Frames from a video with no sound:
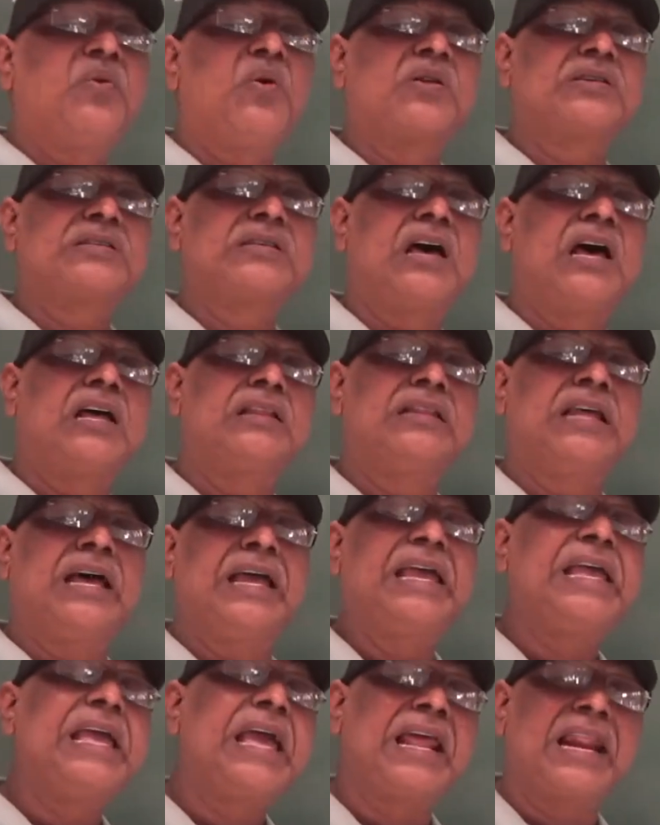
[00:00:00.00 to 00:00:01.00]
force on the
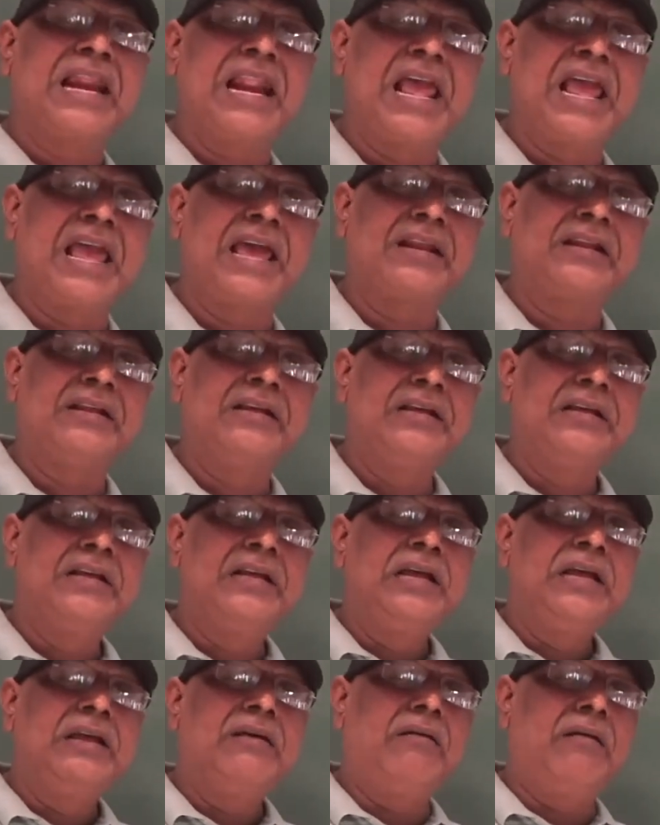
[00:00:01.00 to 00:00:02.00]
air layer.
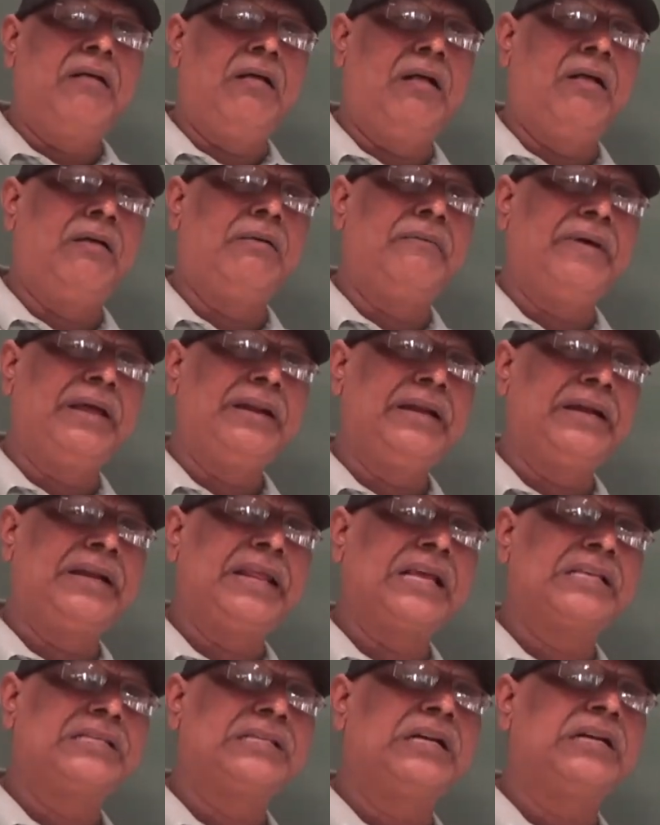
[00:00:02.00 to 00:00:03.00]
When
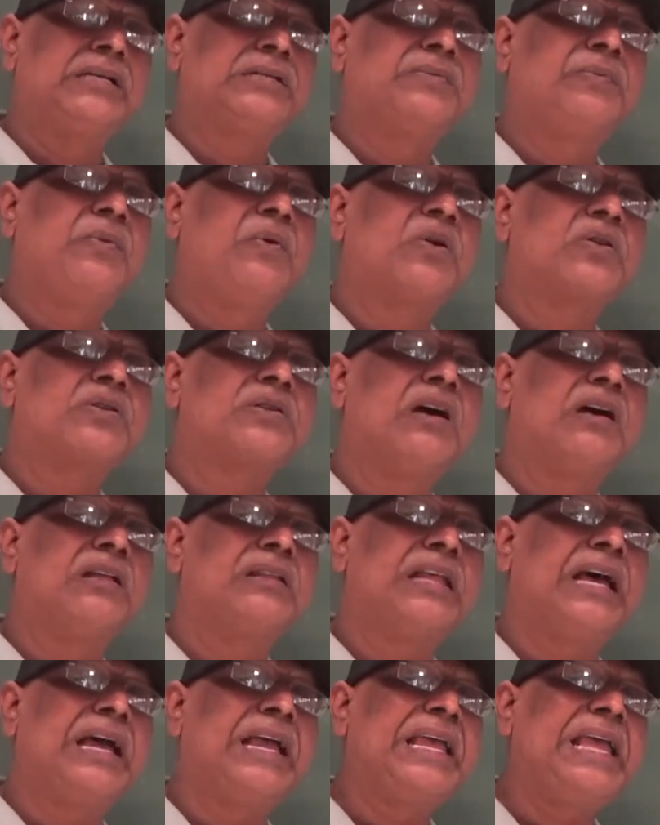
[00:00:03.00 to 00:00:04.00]
it exerts force
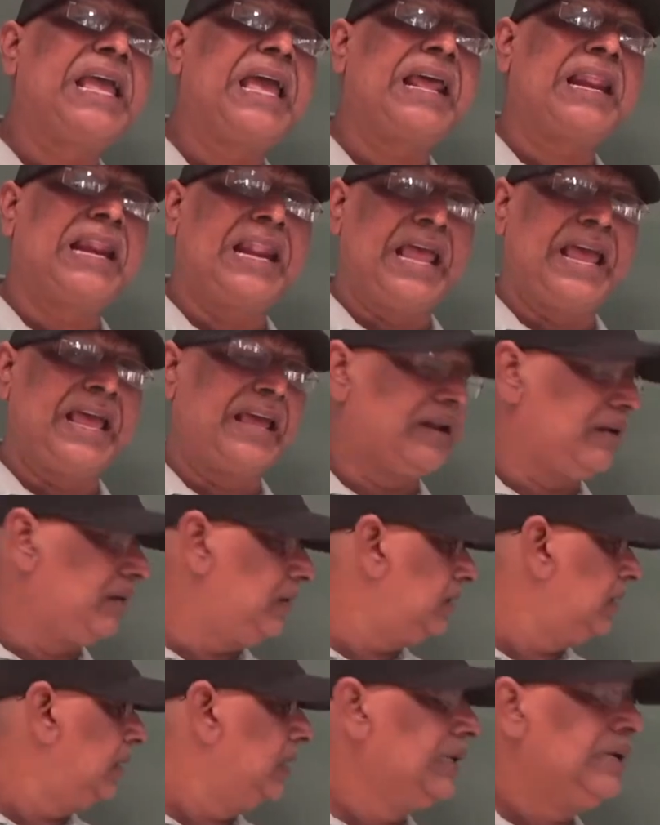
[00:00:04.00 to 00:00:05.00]
on the air
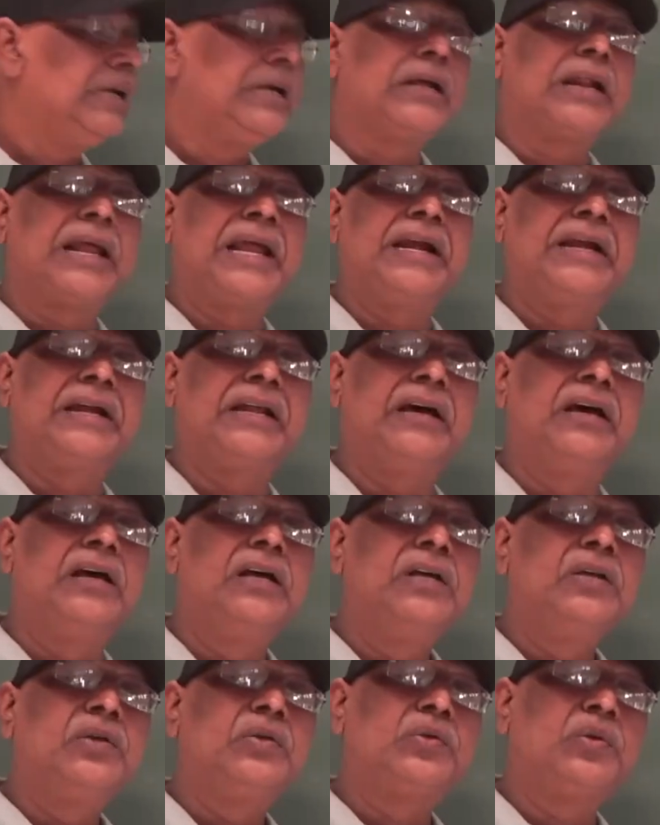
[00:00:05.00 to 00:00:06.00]
layer,
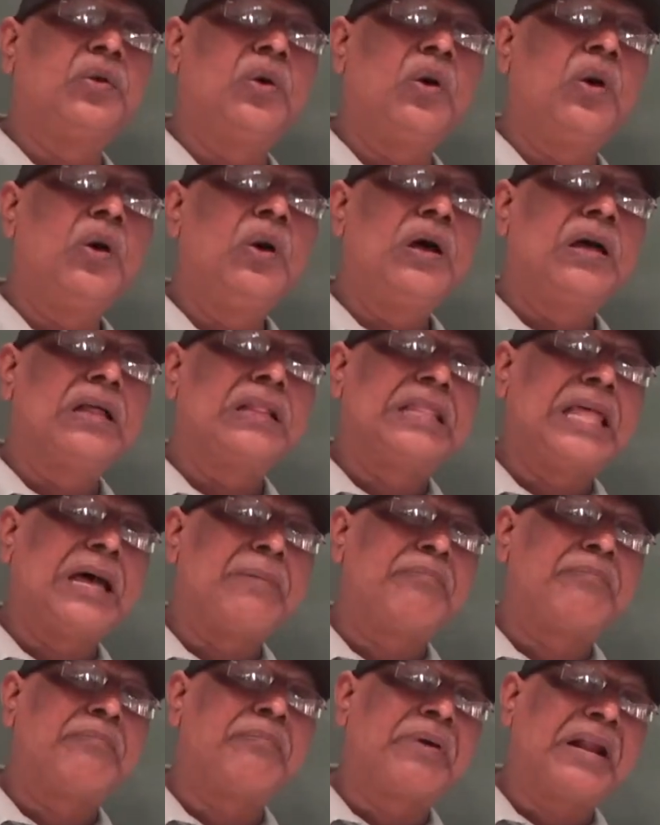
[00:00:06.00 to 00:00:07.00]
right, so the
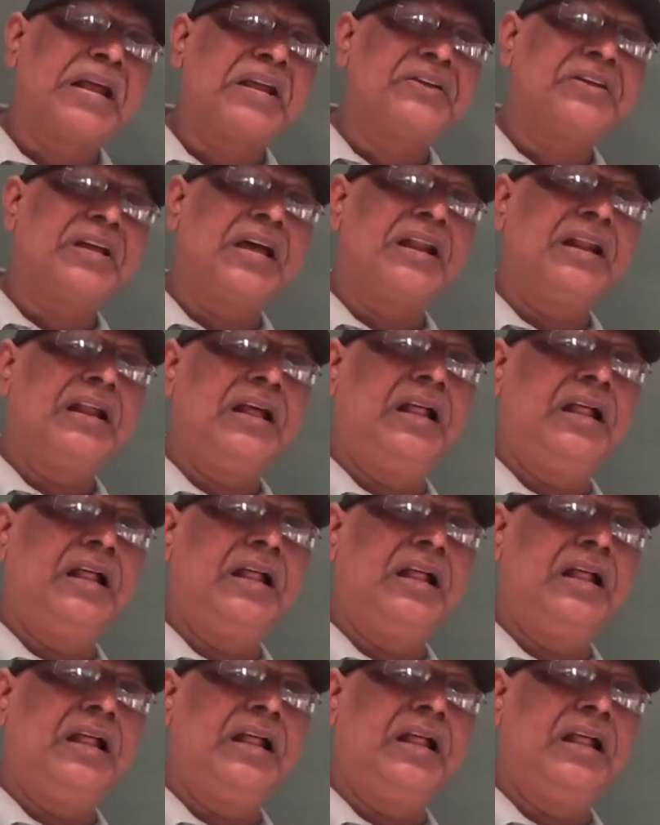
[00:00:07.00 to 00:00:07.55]
pressure